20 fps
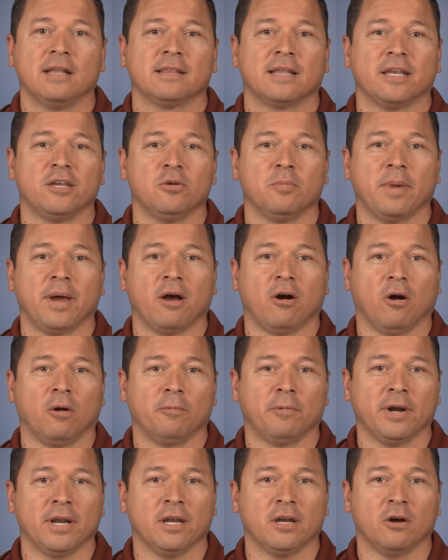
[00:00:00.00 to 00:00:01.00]
then you may
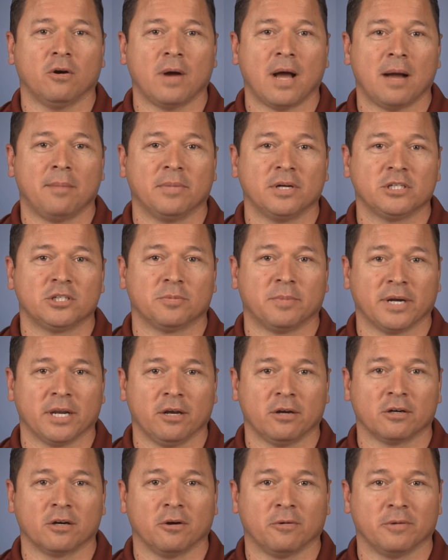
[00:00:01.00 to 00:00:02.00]
already know how much
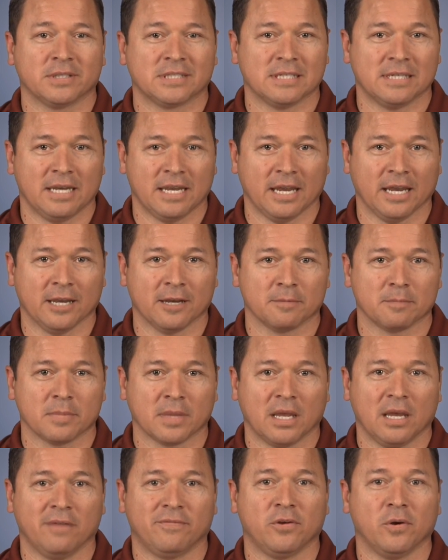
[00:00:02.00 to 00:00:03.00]
money you're going to need.
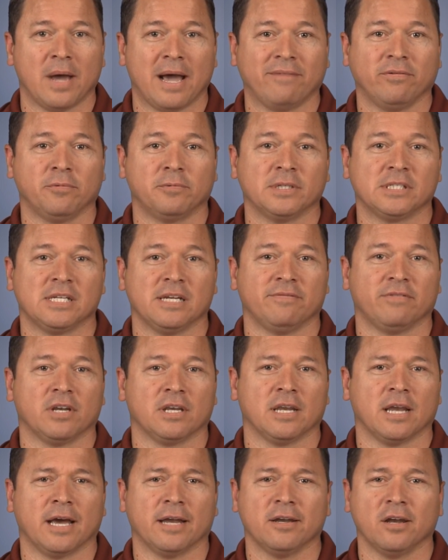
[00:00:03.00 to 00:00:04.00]
If you haven't received
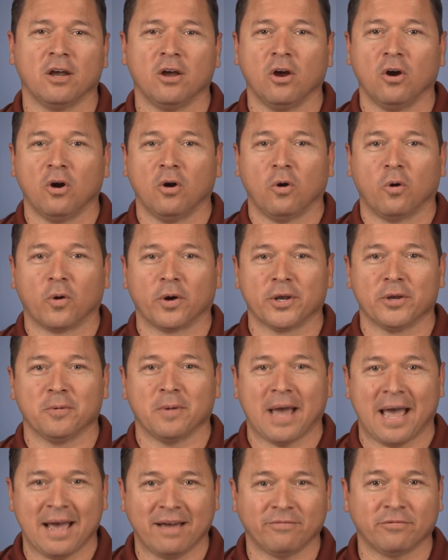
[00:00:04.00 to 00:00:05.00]
it yet, or you
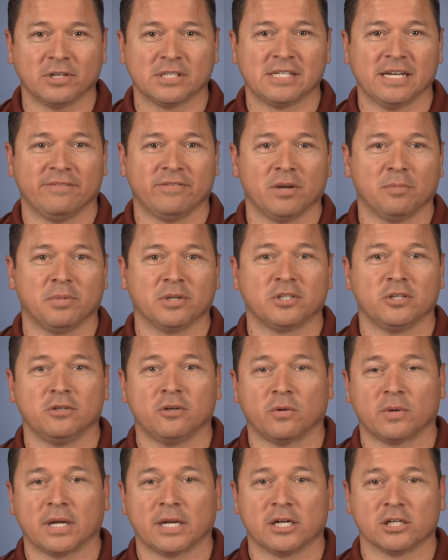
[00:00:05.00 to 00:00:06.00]
have received it but you
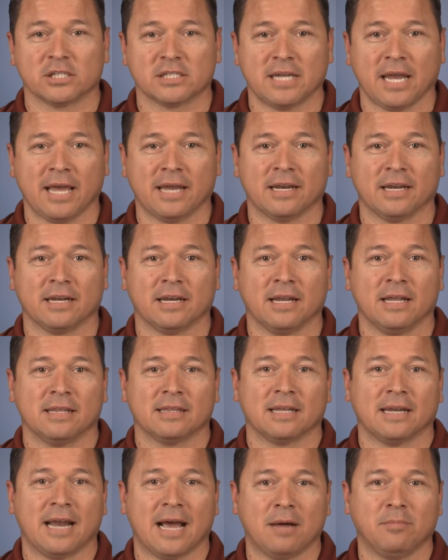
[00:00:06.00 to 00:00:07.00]
don't understand it,
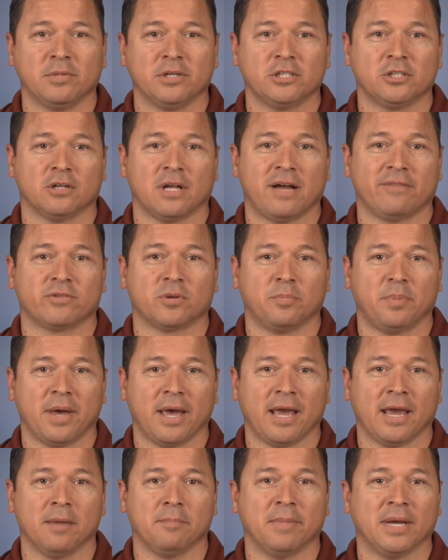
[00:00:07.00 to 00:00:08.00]
then how much you'll have to
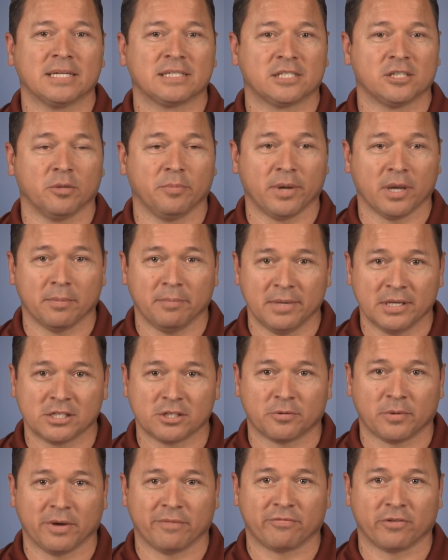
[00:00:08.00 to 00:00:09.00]
pay may still be a
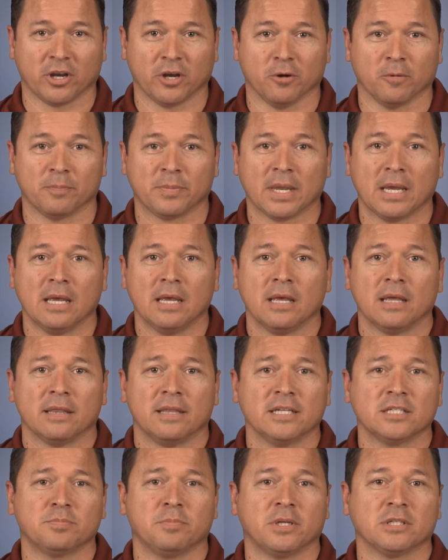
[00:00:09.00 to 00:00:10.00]
mystery for you.
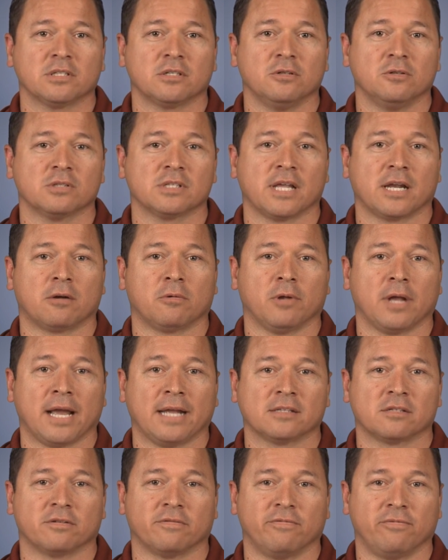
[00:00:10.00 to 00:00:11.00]
This month's newsletter will
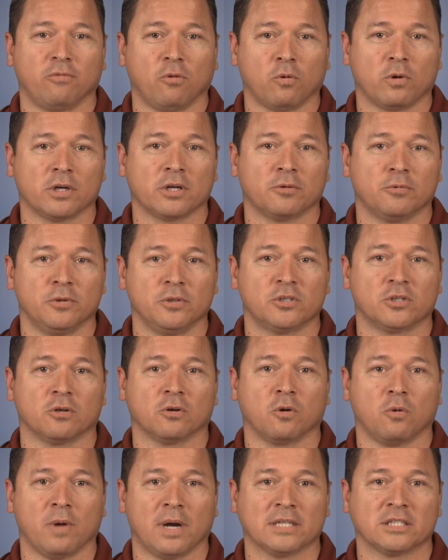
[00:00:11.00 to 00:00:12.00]
answer 4
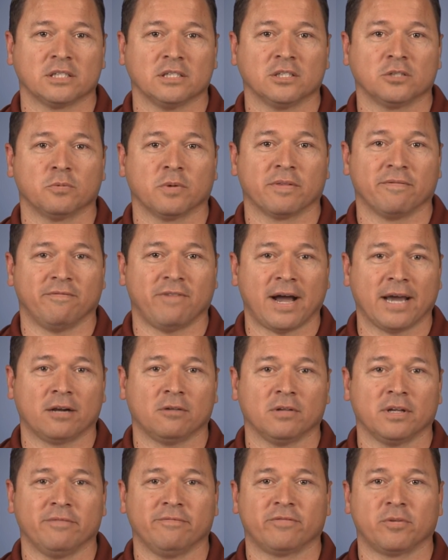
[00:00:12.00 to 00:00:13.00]
crucial questions with
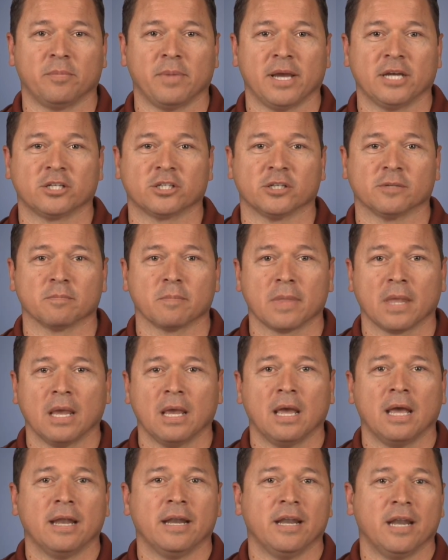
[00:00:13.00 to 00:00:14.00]
vital information.
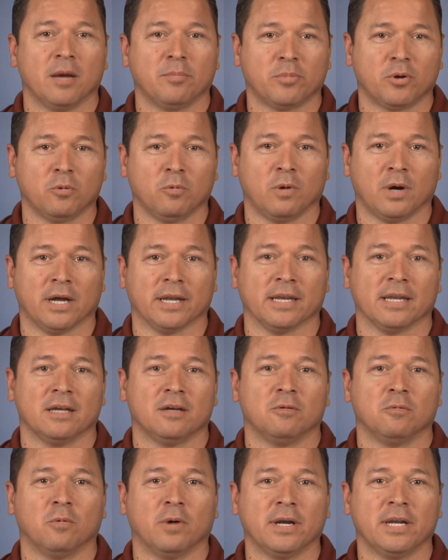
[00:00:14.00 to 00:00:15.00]
Number 1,
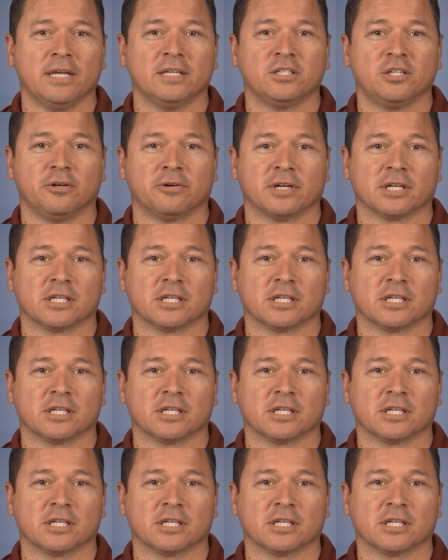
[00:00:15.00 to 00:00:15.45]
what is your